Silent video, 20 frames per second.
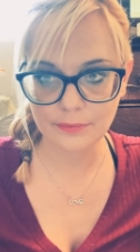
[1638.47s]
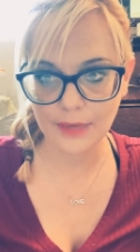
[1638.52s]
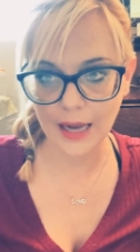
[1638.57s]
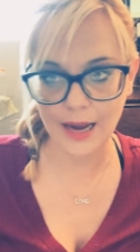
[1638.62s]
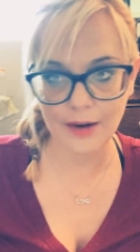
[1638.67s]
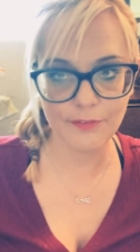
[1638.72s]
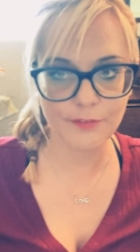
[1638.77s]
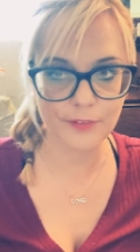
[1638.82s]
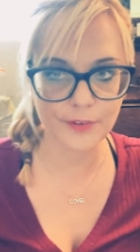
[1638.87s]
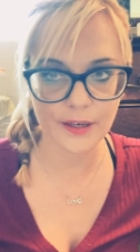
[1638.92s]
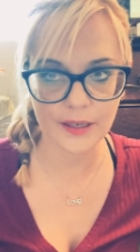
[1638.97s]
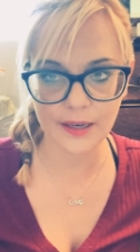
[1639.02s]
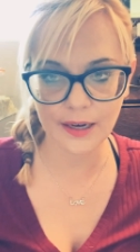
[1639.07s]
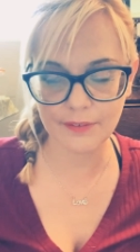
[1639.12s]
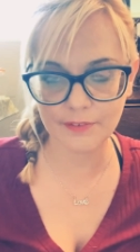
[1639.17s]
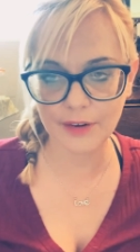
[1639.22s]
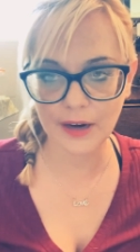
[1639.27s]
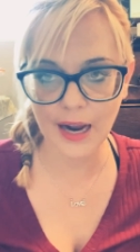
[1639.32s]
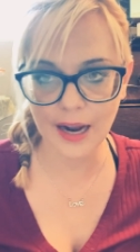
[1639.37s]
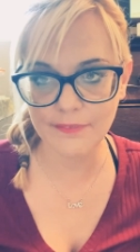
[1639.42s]
Ever,
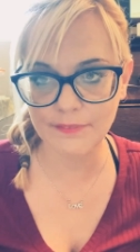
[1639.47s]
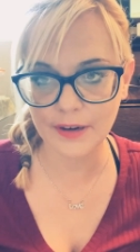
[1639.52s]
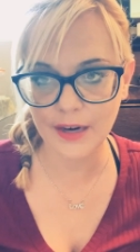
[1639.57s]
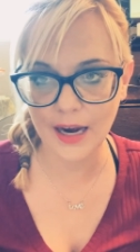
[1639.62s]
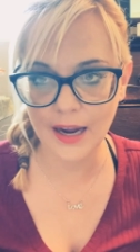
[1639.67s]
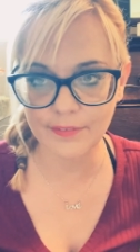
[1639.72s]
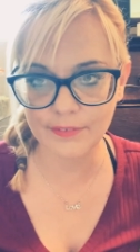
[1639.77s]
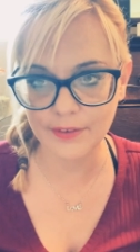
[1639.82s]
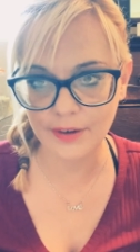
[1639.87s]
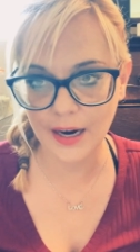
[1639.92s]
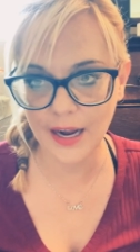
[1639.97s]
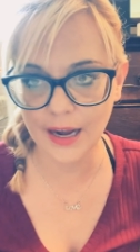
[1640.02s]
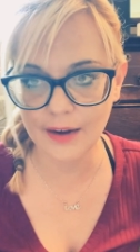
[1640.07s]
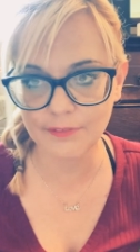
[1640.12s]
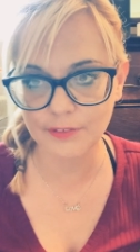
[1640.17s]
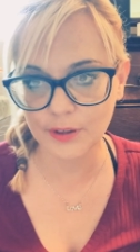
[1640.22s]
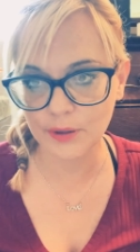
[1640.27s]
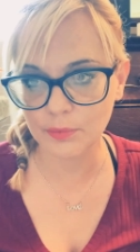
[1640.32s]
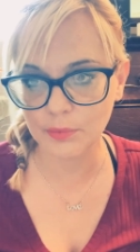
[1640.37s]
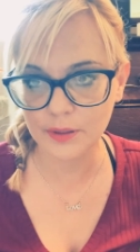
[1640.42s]
ever, ever, ever,
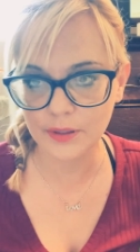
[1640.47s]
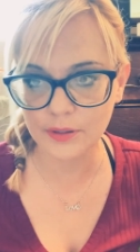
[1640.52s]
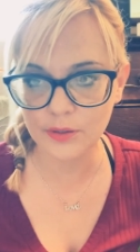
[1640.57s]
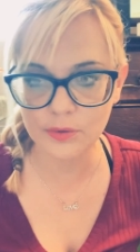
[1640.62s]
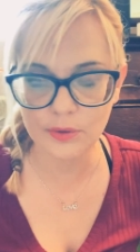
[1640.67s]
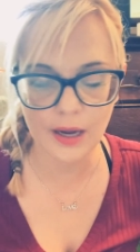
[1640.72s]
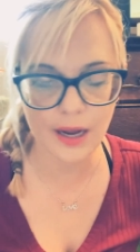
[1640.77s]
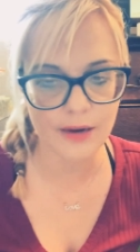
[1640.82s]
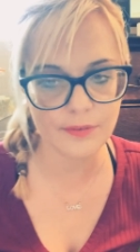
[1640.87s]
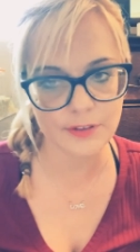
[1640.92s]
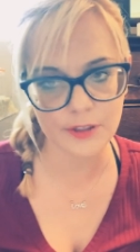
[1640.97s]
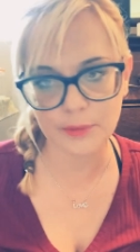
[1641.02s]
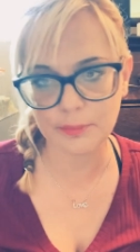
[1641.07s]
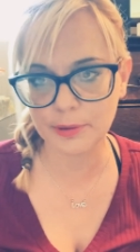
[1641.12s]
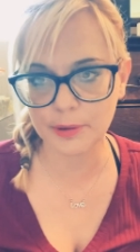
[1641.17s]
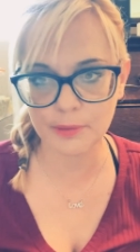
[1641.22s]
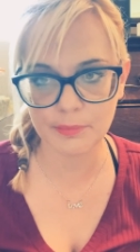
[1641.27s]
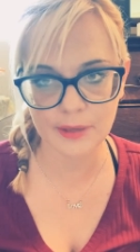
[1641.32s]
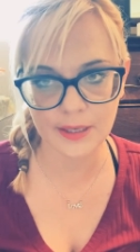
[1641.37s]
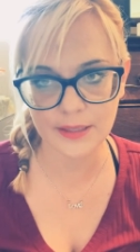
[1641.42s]
ever will you ever
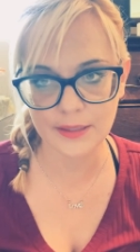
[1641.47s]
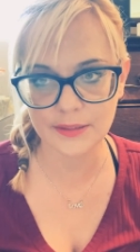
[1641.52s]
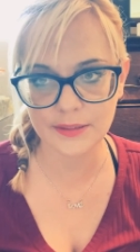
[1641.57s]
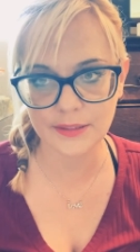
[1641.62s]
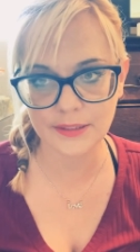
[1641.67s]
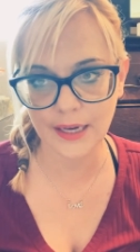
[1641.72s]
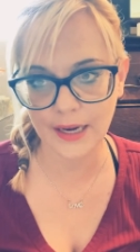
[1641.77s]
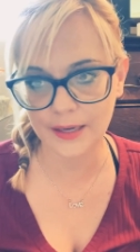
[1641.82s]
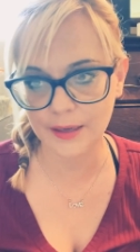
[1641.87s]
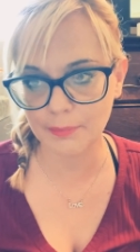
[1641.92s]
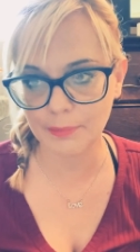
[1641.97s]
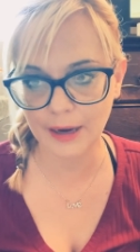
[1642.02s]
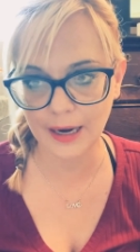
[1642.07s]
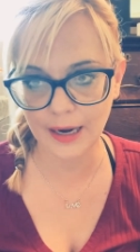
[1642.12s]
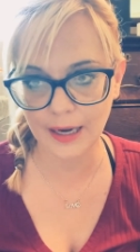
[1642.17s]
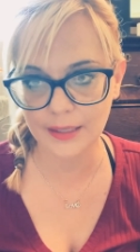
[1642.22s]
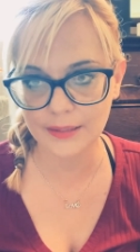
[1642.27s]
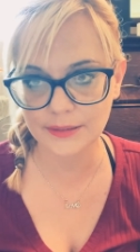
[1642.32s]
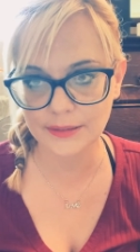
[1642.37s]
put me inside a box